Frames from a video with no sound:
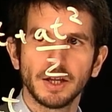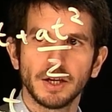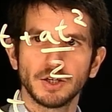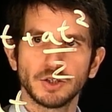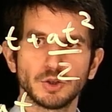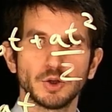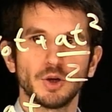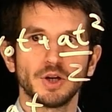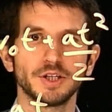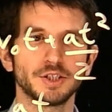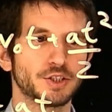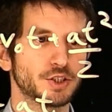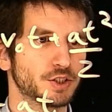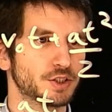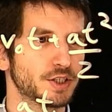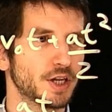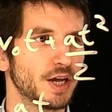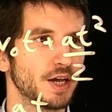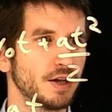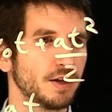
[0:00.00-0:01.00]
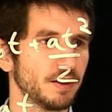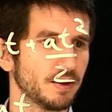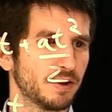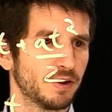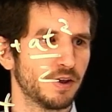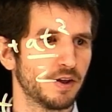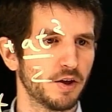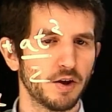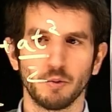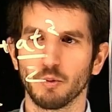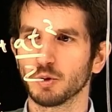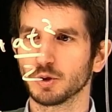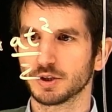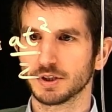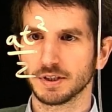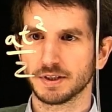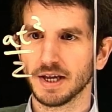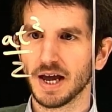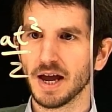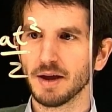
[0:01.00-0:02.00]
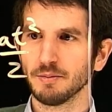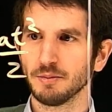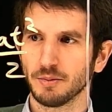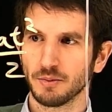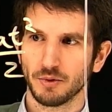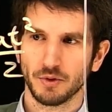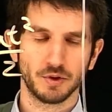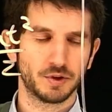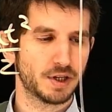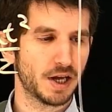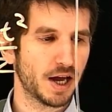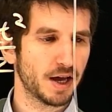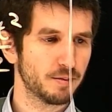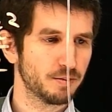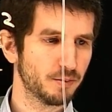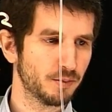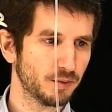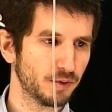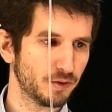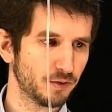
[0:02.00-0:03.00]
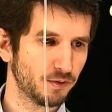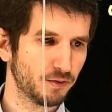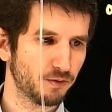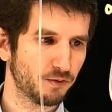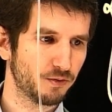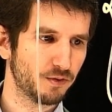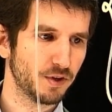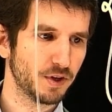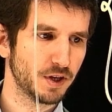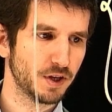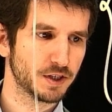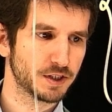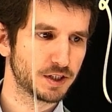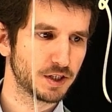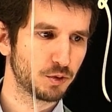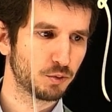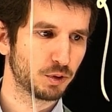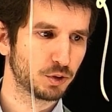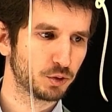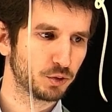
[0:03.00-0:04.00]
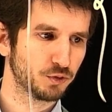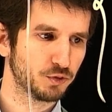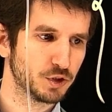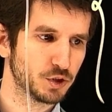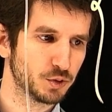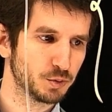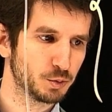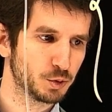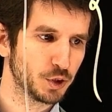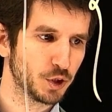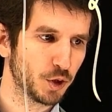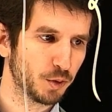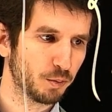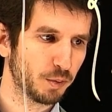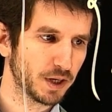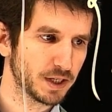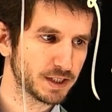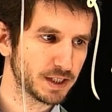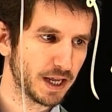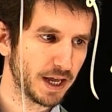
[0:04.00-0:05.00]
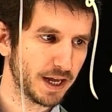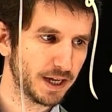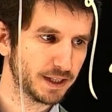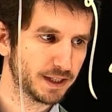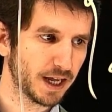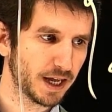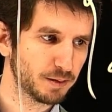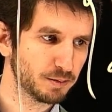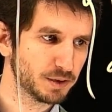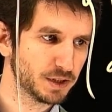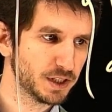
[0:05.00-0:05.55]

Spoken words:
So let's just say, what's the time? The time v is equal to v sub 0 plus a times